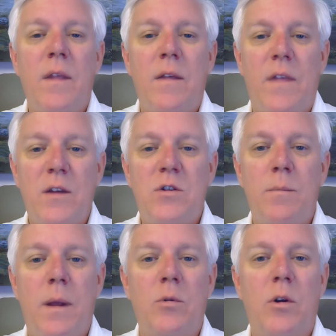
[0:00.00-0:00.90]
They should
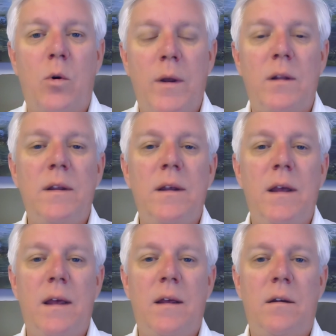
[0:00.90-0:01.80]
be able to quickly
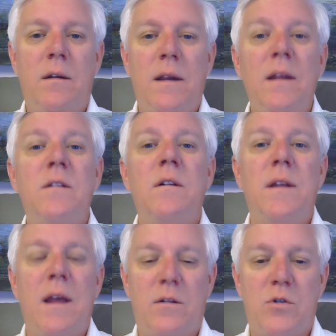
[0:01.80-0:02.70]
and
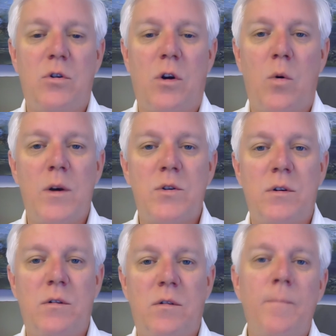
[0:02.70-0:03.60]
easily answer your
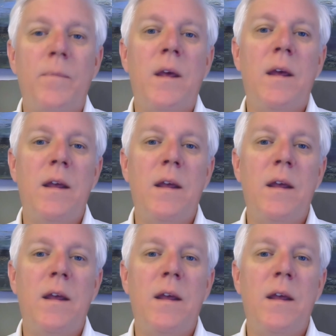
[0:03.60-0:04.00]
questions